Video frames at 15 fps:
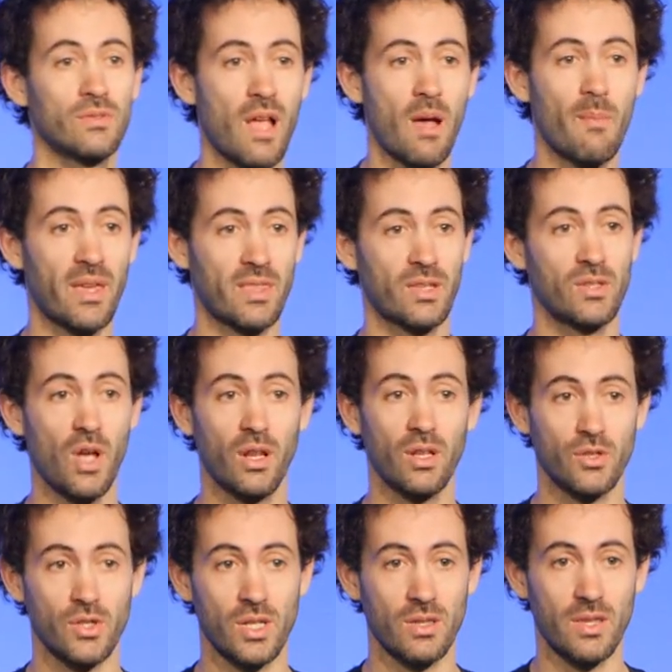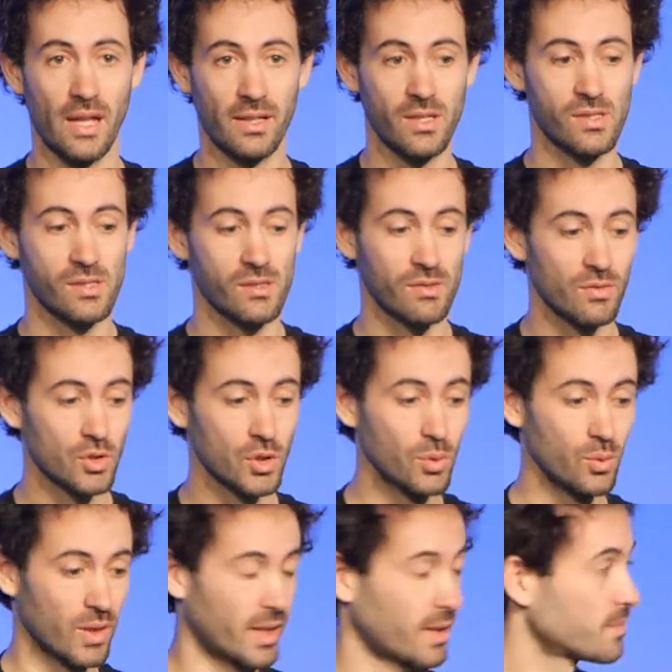a methodology, that is
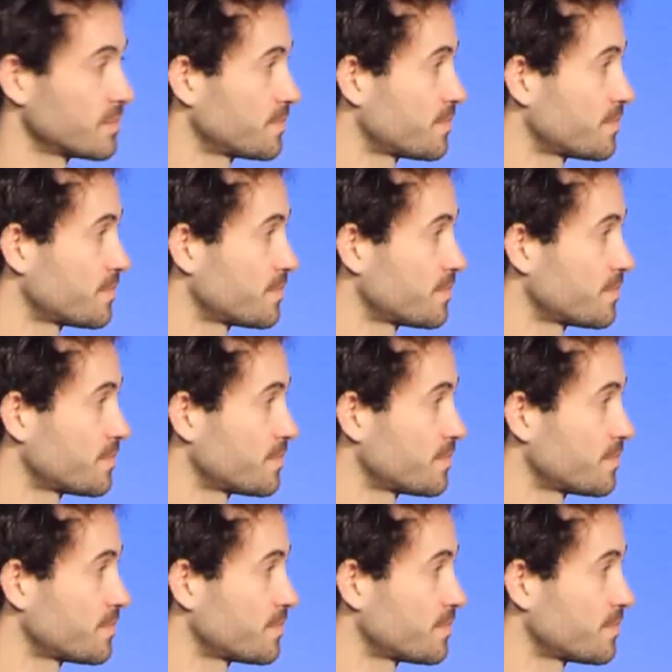tooling.